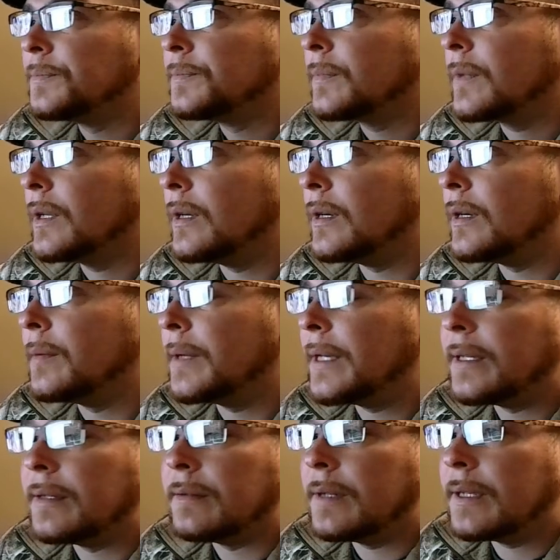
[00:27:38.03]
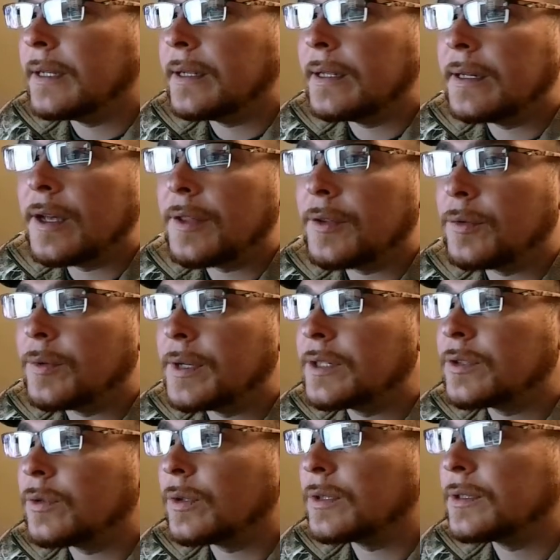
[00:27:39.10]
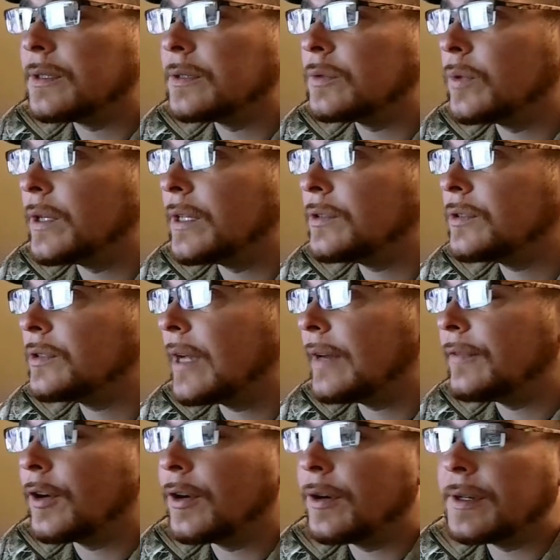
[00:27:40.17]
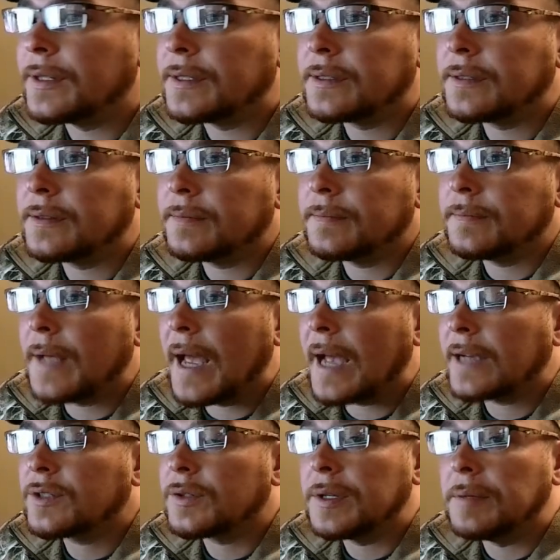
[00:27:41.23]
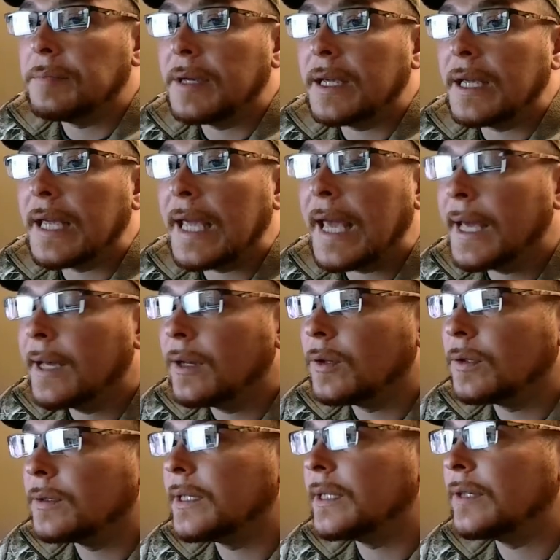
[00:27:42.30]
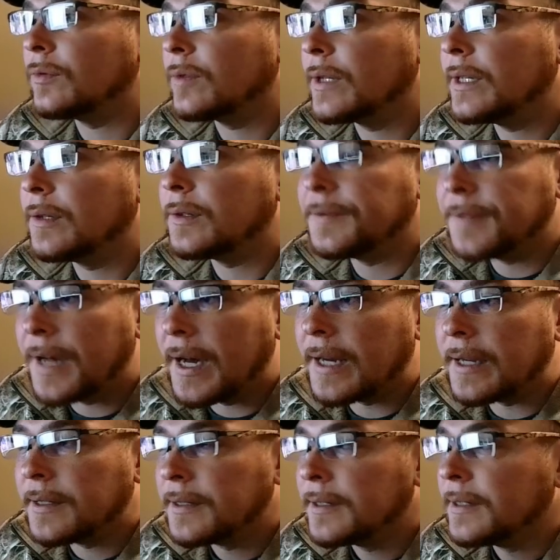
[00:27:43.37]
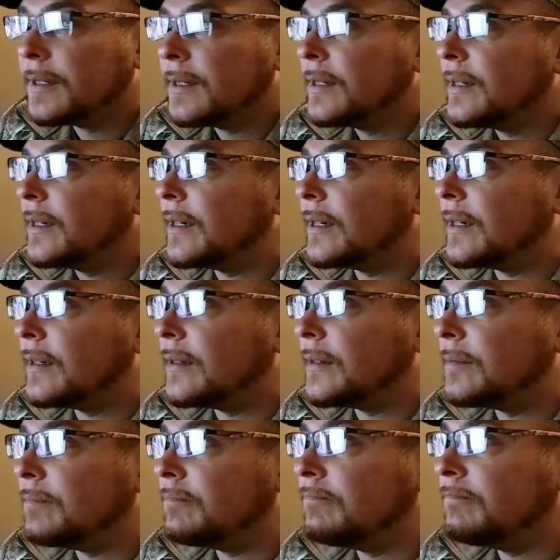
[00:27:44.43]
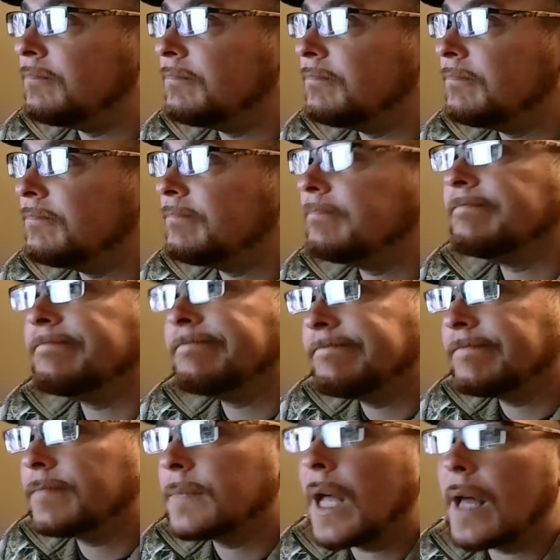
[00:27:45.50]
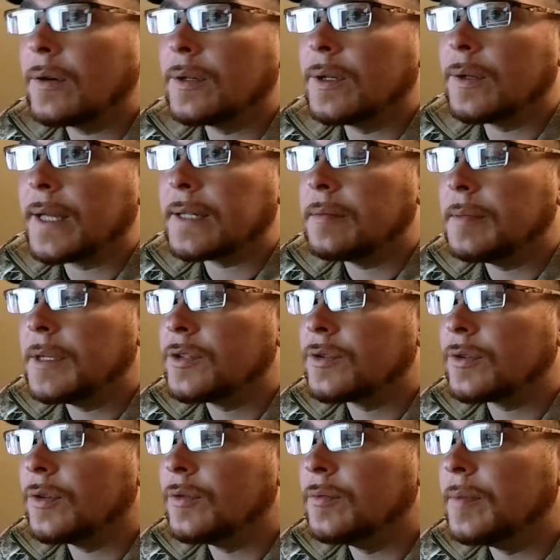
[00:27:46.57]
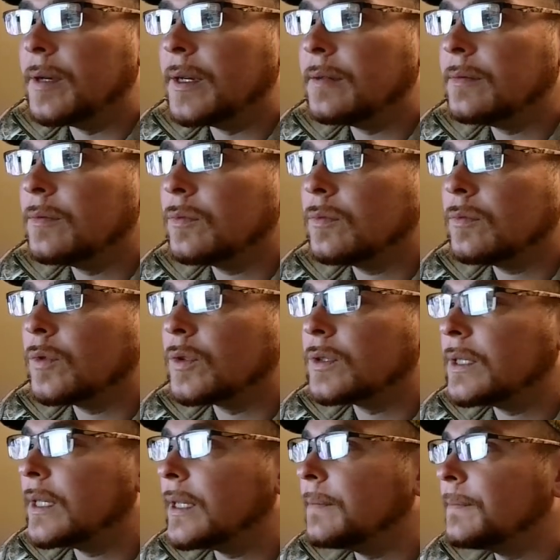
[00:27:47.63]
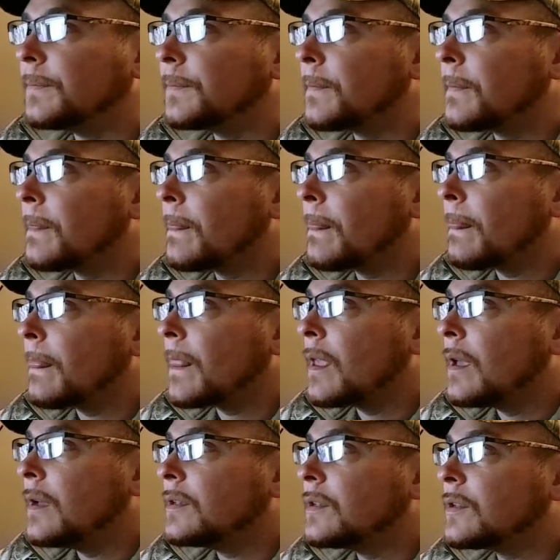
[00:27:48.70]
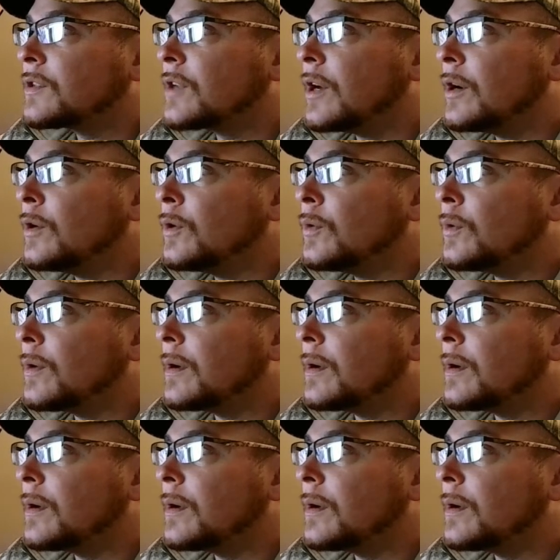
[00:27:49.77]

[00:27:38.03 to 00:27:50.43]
and other resources, which I've heard is actually being held in Reno, Nevada. I don't know that to be true, but we'll see. So